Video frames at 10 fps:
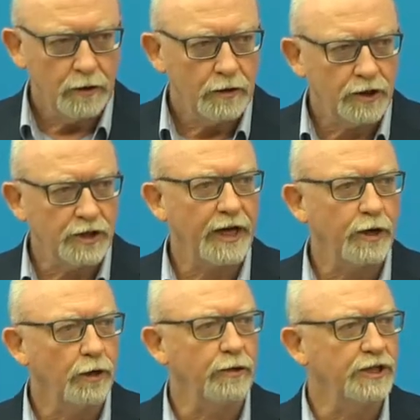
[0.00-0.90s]
The
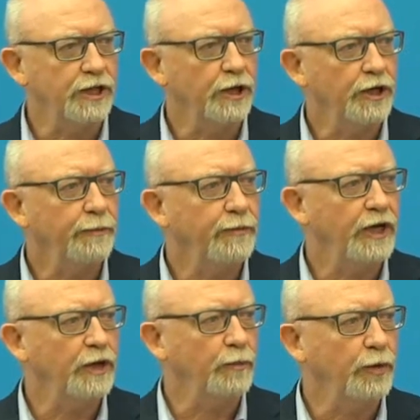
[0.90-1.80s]
stakeholders in the
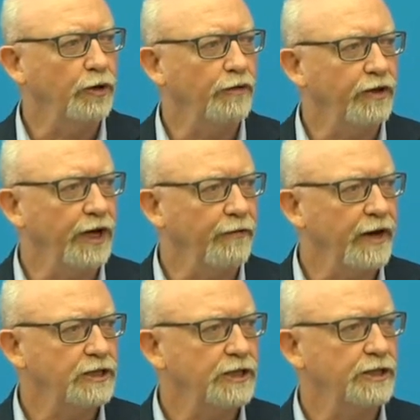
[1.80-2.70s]
company, the board of
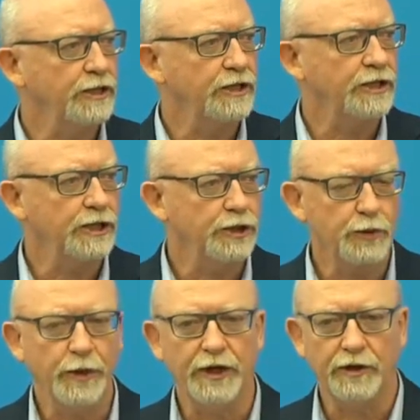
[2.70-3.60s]
directors, the
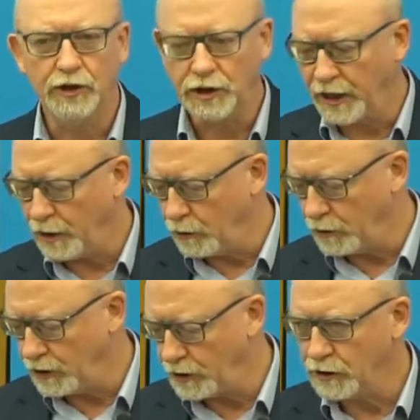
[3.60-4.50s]
C-suite, the
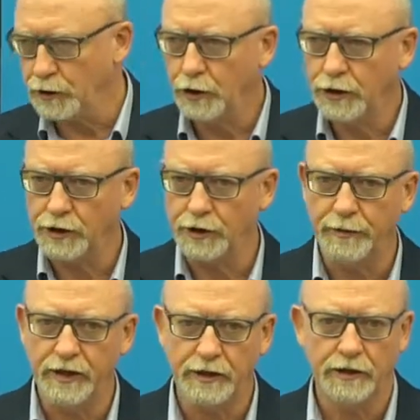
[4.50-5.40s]
shareholders,
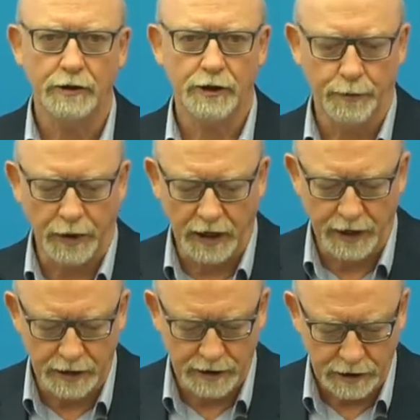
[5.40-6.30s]
customers,
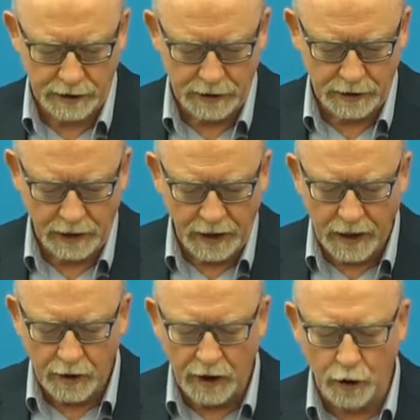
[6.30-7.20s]
suppliers,
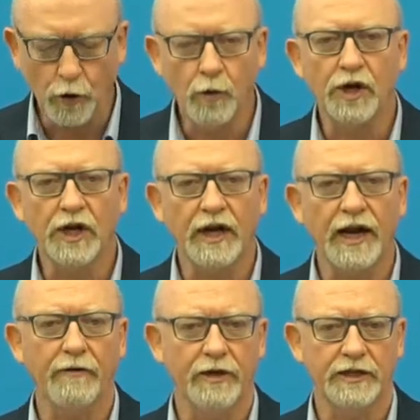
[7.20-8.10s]
they all want
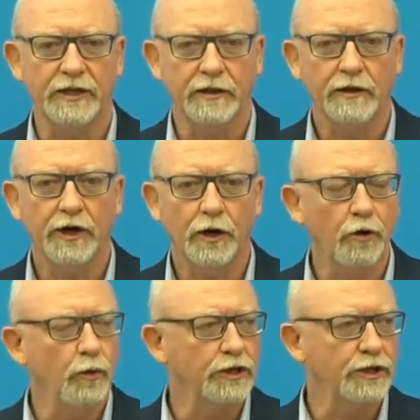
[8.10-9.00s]
clarity, they
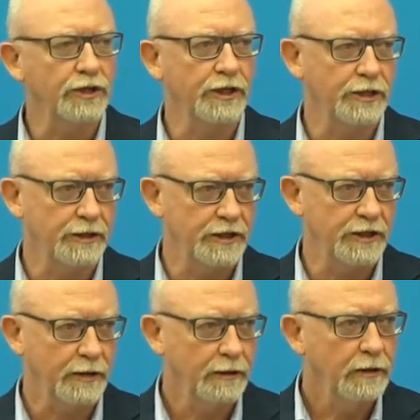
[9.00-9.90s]
all want
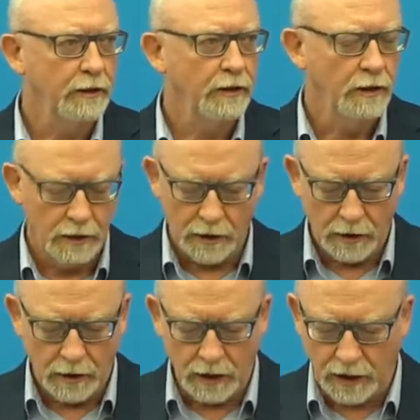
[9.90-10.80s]
certainty.
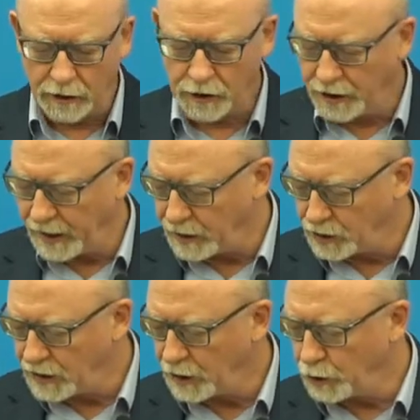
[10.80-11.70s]
And
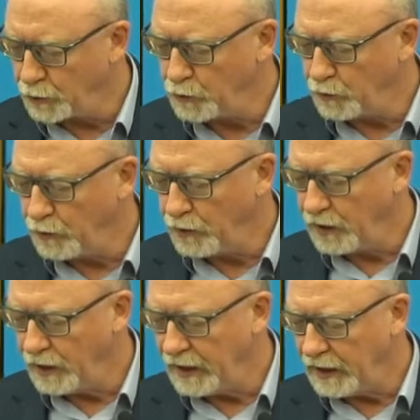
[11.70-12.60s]
today's session
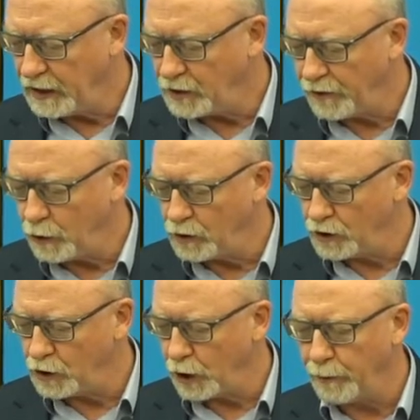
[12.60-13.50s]
is
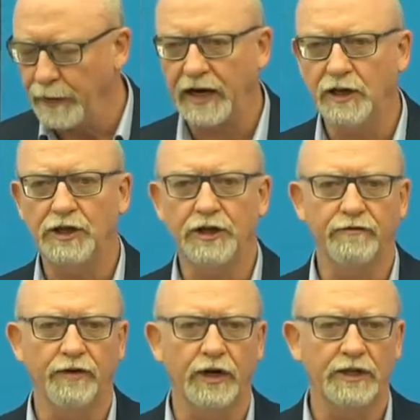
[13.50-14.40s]
focused on
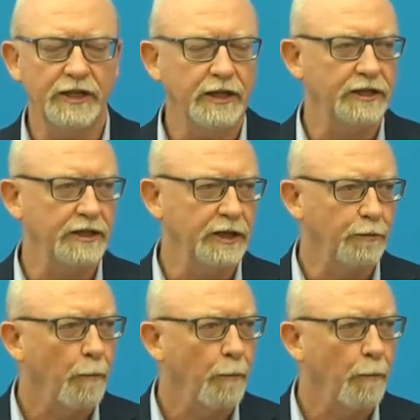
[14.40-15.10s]
managing volatility.